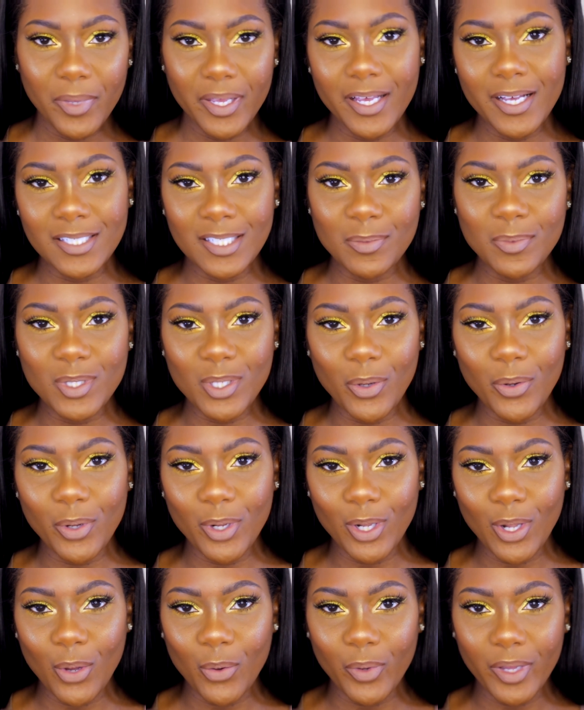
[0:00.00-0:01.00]
Because I'm so
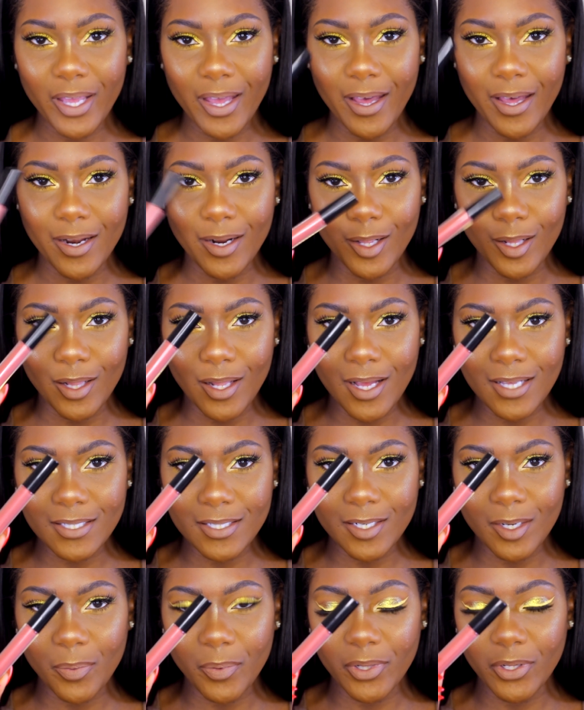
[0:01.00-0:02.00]
glowy, I got to
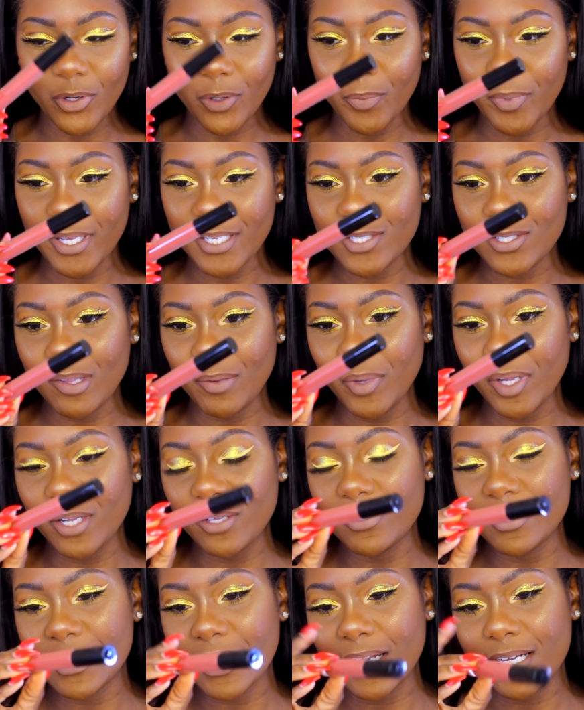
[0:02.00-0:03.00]
gloss it up a little bit. So I'm going
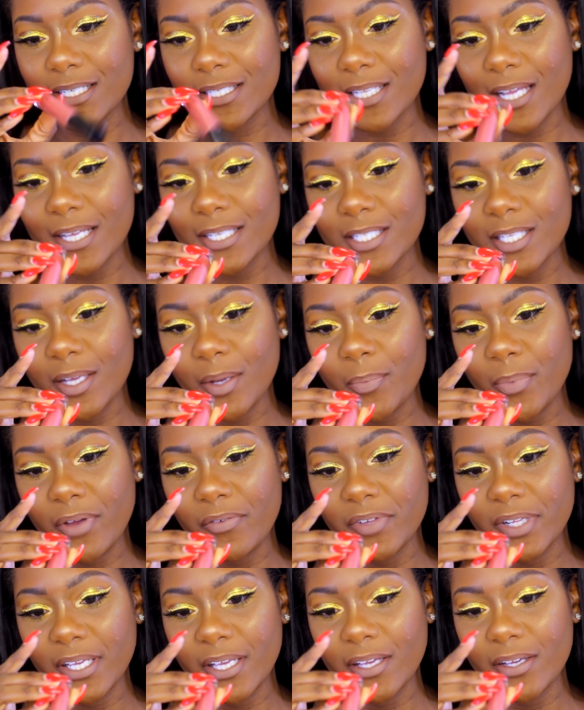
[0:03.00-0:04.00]
to use Anastasia
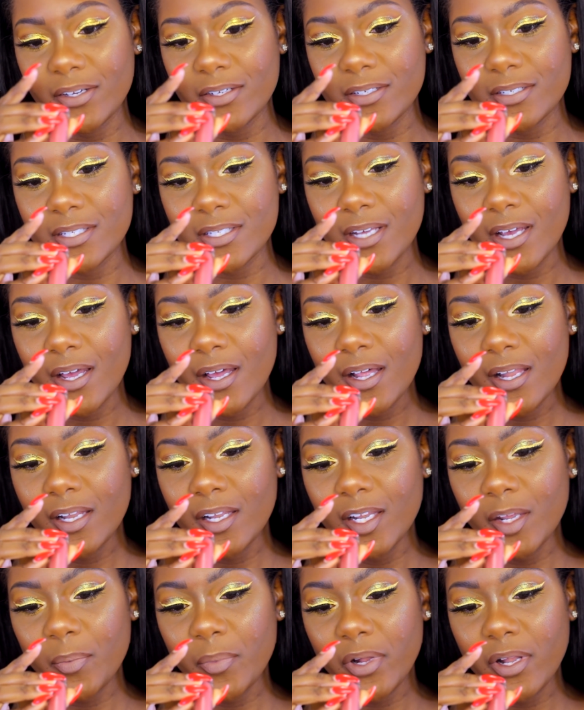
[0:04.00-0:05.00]
Beverly Hills
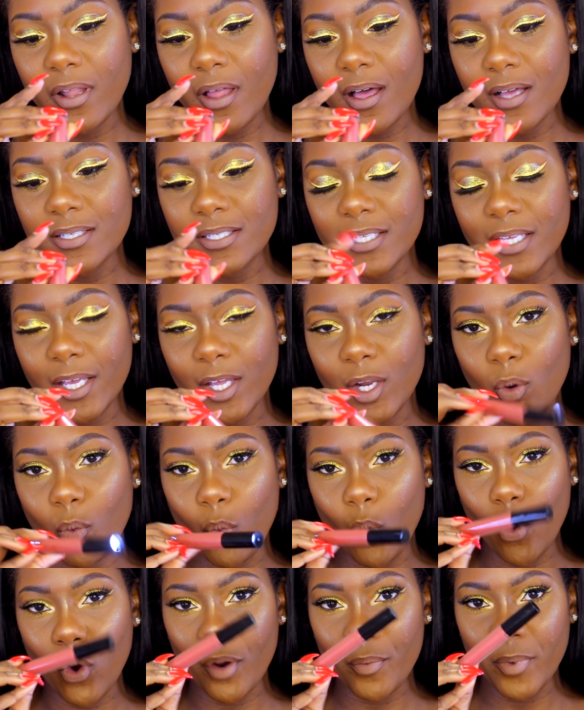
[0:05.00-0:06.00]
Lip Gloss
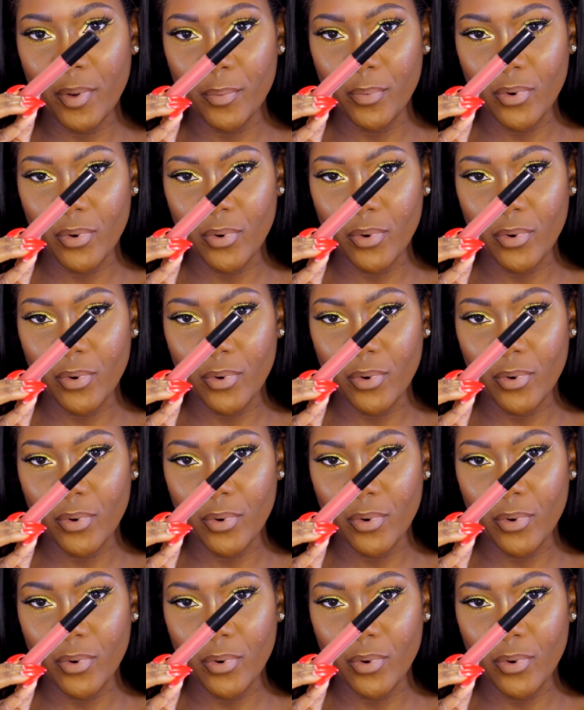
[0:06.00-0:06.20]
in Warm